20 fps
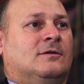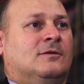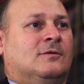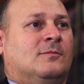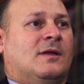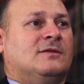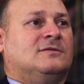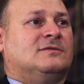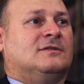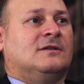You
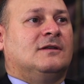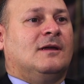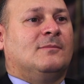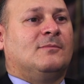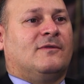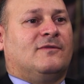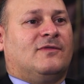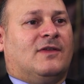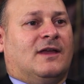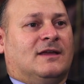mentioned a
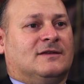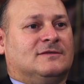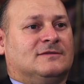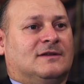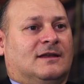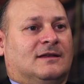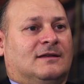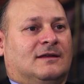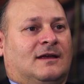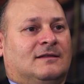number of things
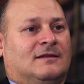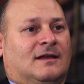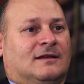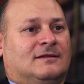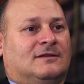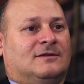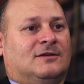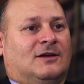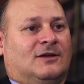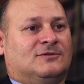that I'd like
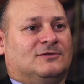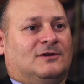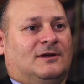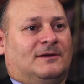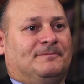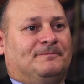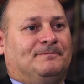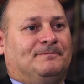to touch on.